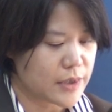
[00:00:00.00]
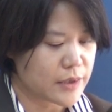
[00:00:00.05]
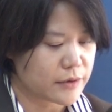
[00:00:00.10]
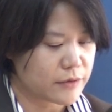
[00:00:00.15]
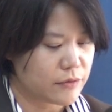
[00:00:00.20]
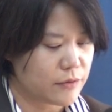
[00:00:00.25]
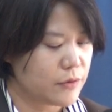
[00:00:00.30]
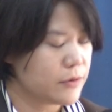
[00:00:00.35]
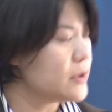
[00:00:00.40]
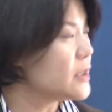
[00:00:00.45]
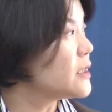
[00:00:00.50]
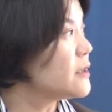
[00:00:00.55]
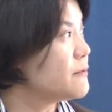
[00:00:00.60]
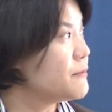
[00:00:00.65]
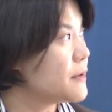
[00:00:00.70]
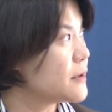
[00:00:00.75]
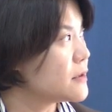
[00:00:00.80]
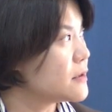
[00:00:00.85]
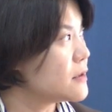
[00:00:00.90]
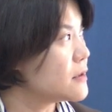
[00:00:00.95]
and chronic
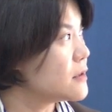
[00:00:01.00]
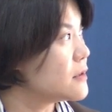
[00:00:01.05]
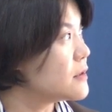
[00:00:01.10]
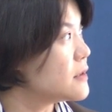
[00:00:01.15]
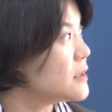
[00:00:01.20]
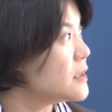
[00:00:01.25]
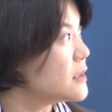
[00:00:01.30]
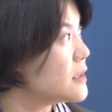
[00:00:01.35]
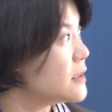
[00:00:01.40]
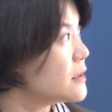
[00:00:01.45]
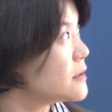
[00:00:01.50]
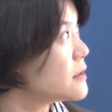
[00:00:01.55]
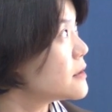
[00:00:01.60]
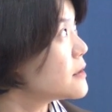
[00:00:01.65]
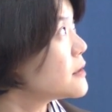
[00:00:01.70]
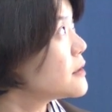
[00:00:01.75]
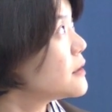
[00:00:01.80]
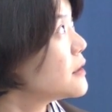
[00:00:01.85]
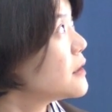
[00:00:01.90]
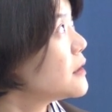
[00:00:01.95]
infectious disease.